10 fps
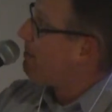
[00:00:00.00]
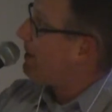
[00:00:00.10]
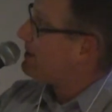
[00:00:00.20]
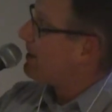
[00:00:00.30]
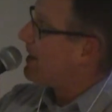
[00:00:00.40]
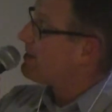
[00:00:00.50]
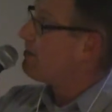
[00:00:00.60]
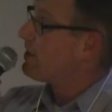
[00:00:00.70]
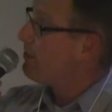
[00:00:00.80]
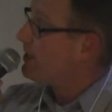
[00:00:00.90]
But uh, that's
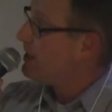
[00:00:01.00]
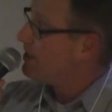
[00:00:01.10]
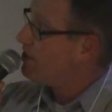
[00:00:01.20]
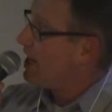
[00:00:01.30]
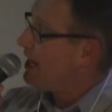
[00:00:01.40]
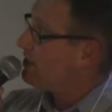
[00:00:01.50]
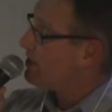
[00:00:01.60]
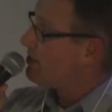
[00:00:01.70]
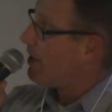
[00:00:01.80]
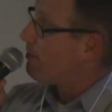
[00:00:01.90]
something that we need to
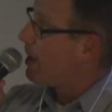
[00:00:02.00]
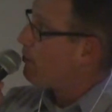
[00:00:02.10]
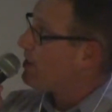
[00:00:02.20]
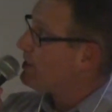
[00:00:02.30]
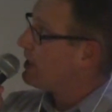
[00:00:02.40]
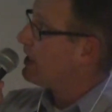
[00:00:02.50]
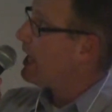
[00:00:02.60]
change. So I'm, I'm wasting